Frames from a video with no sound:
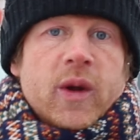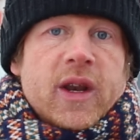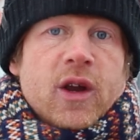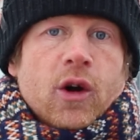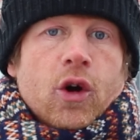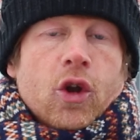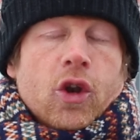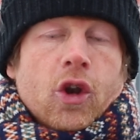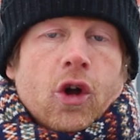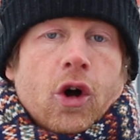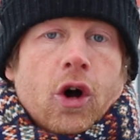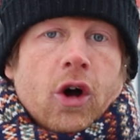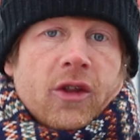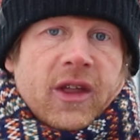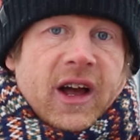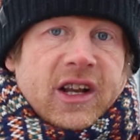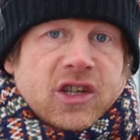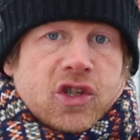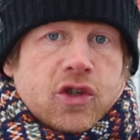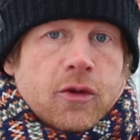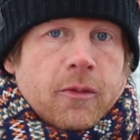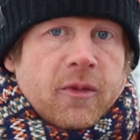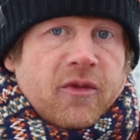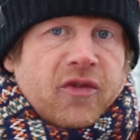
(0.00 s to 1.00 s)
We don't know.
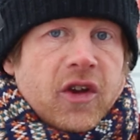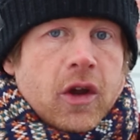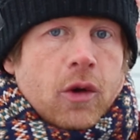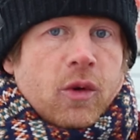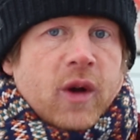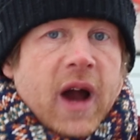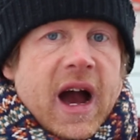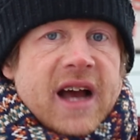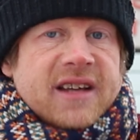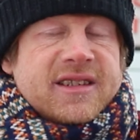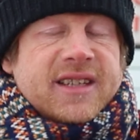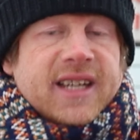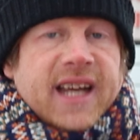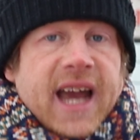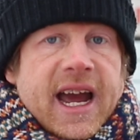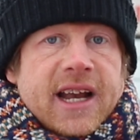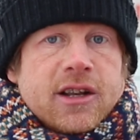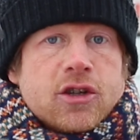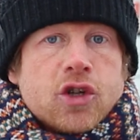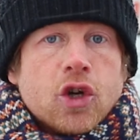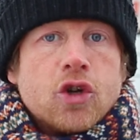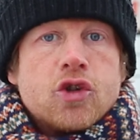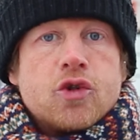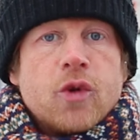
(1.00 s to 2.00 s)
That's something for you guys to get
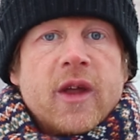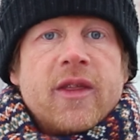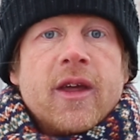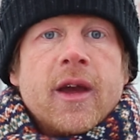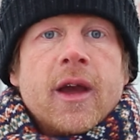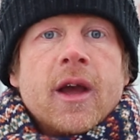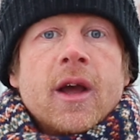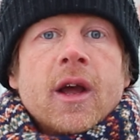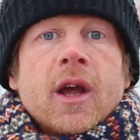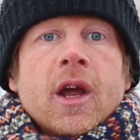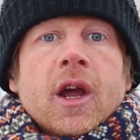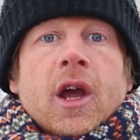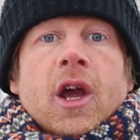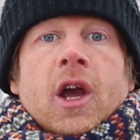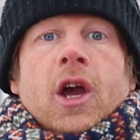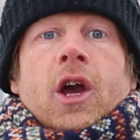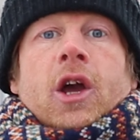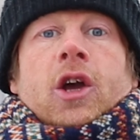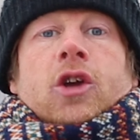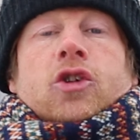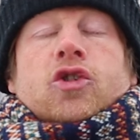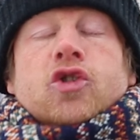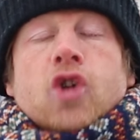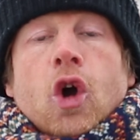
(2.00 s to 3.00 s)
in touch with.
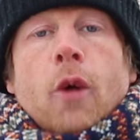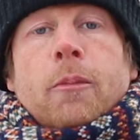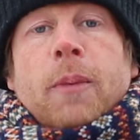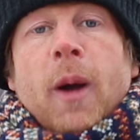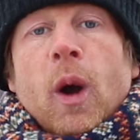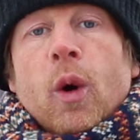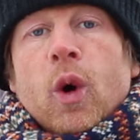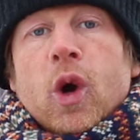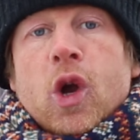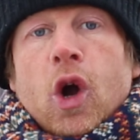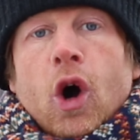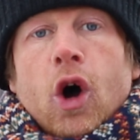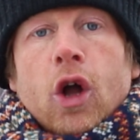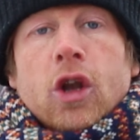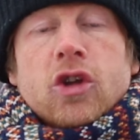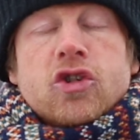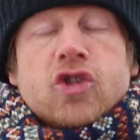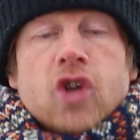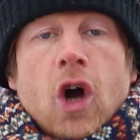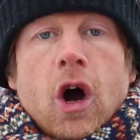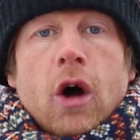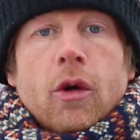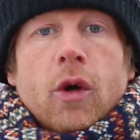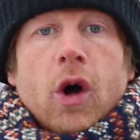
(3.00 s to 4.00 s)
So, pool goal,
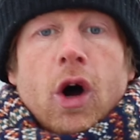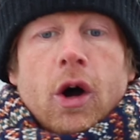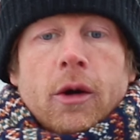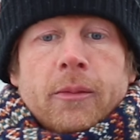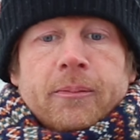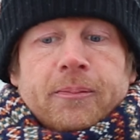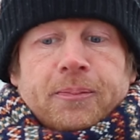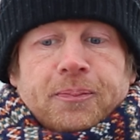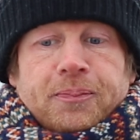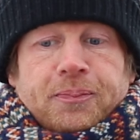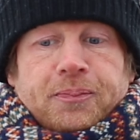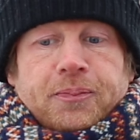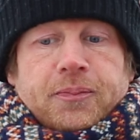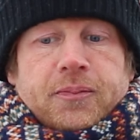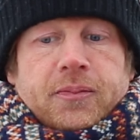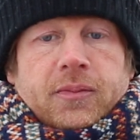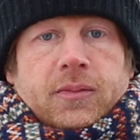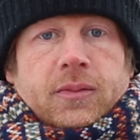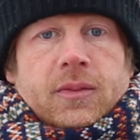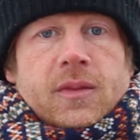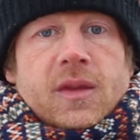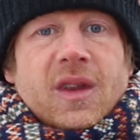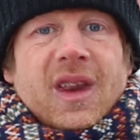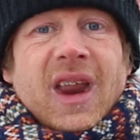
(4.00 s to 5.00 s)
Asoro.
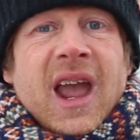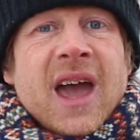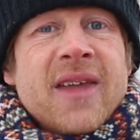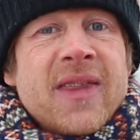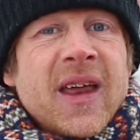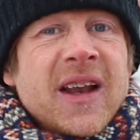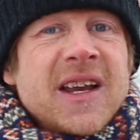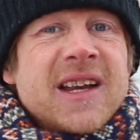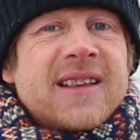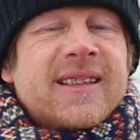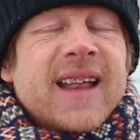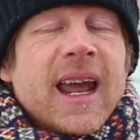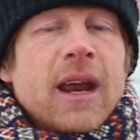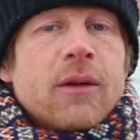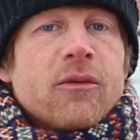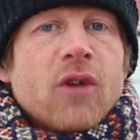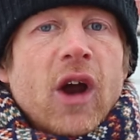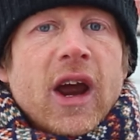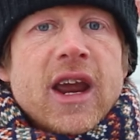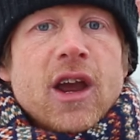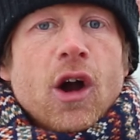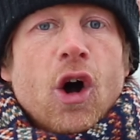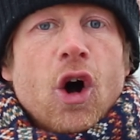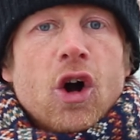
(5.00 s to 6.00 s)
And then you think,
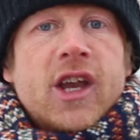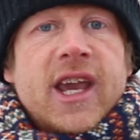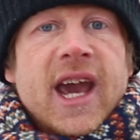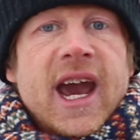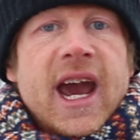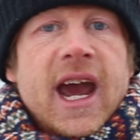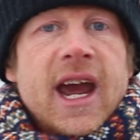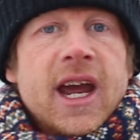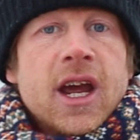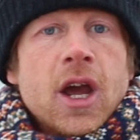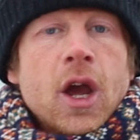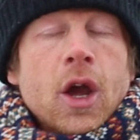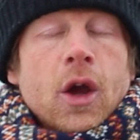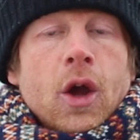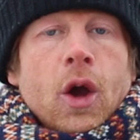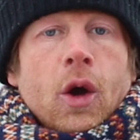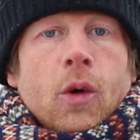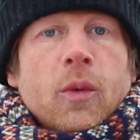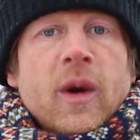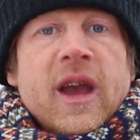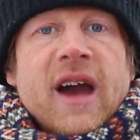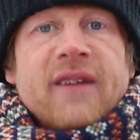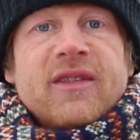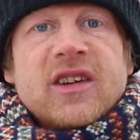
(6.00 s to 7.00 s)
right, okay,
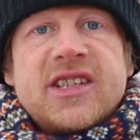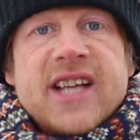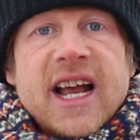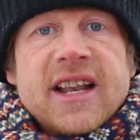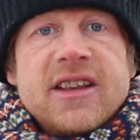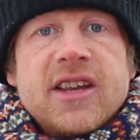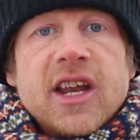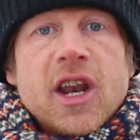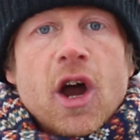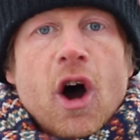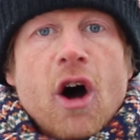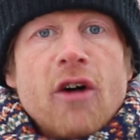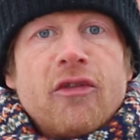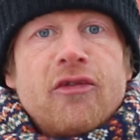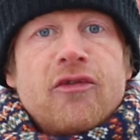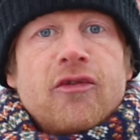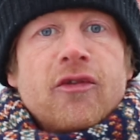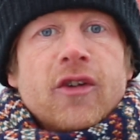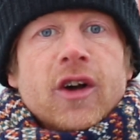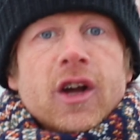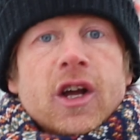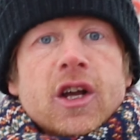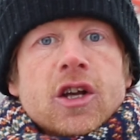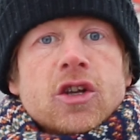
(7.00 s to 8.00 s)
we have a sending
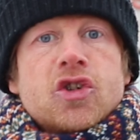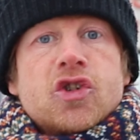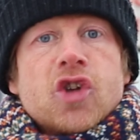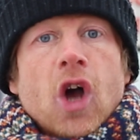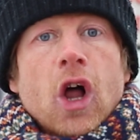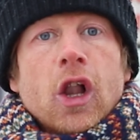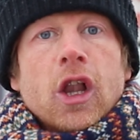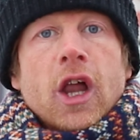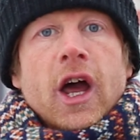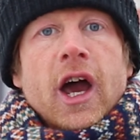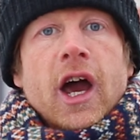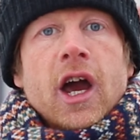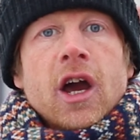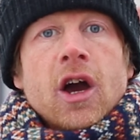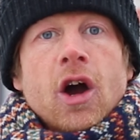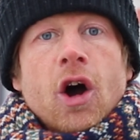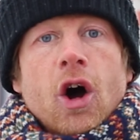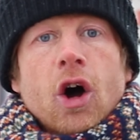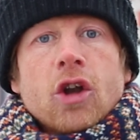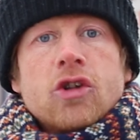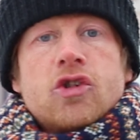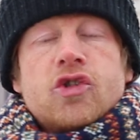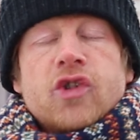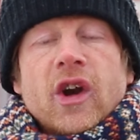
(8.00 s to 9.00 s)
off. Salter
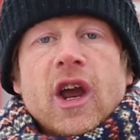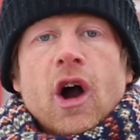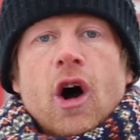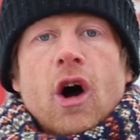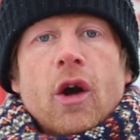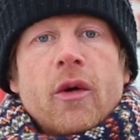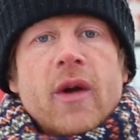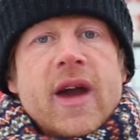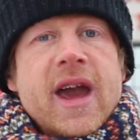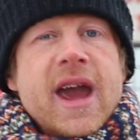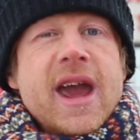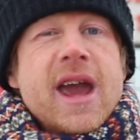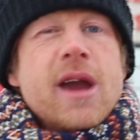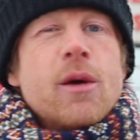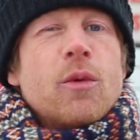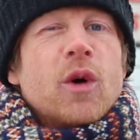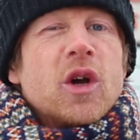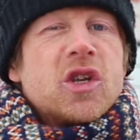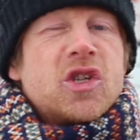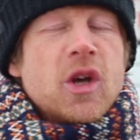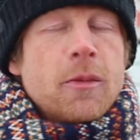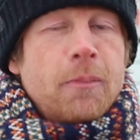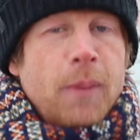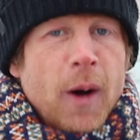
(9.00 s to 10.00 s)
on Traore. It
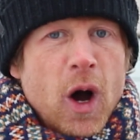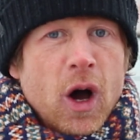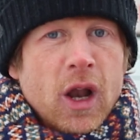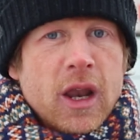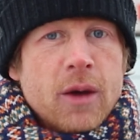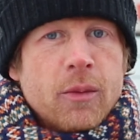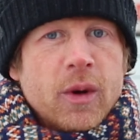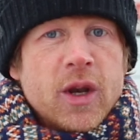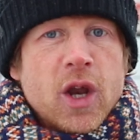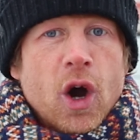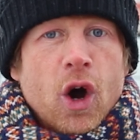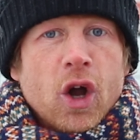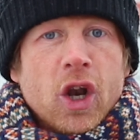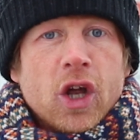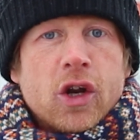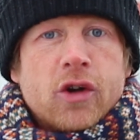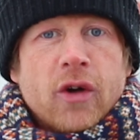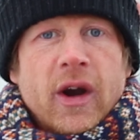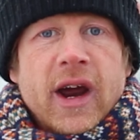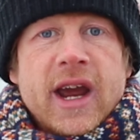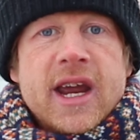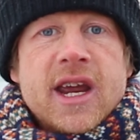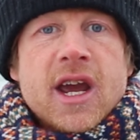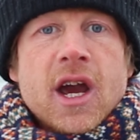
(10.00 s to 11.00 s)
was appalling, we'd all
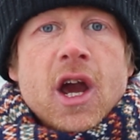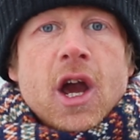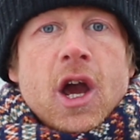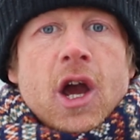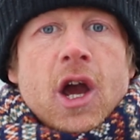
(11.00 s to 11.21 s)
agree.